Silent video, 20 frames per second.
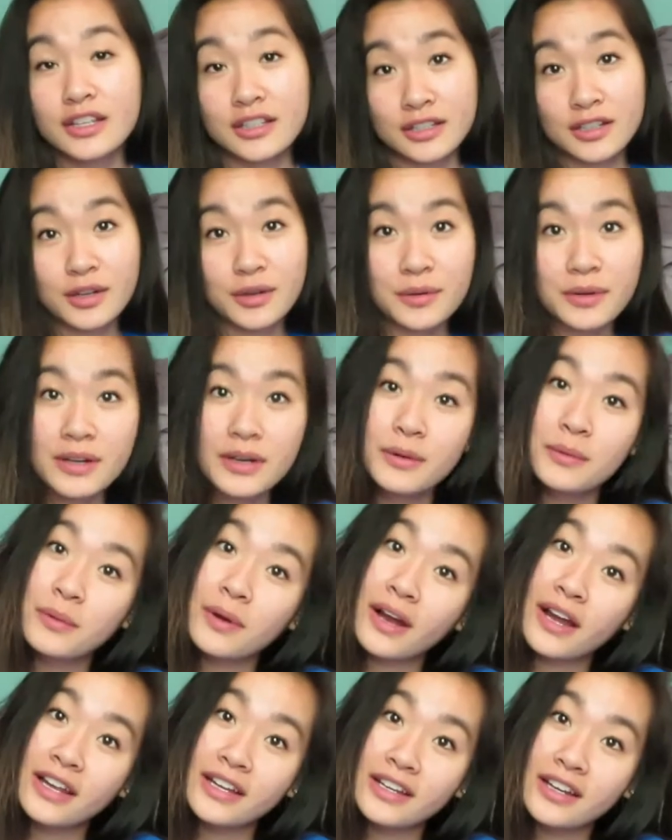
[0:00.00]
you know what,
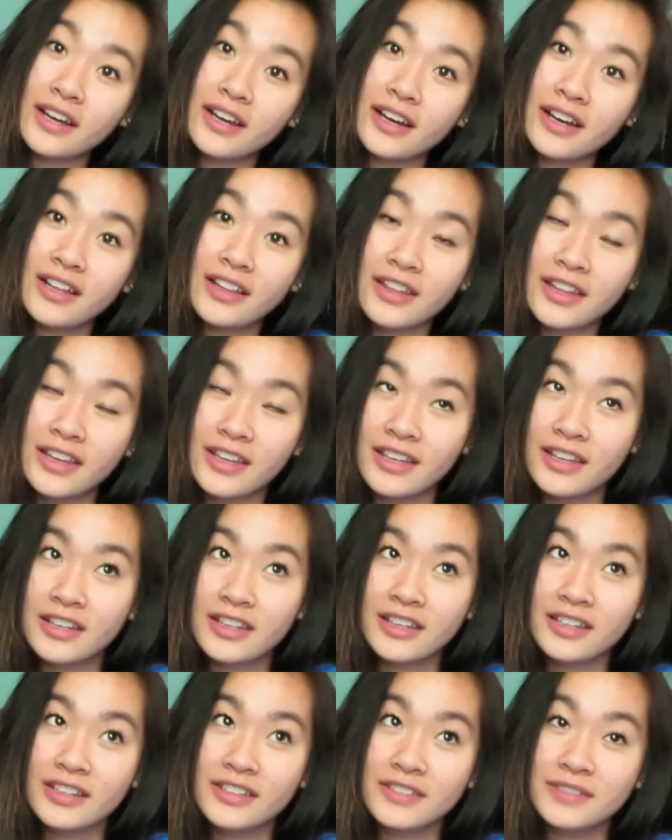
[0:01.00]
why not?
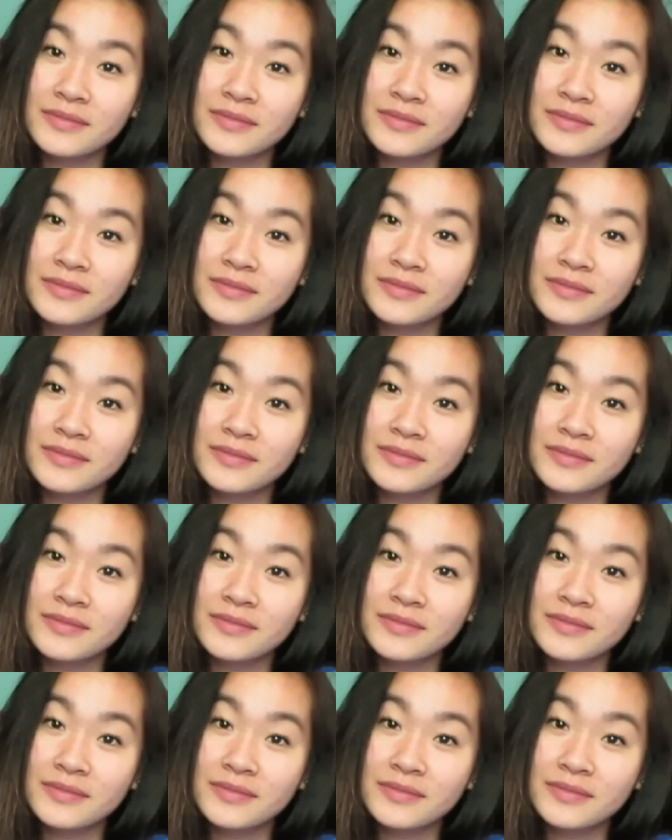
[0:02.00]
Like,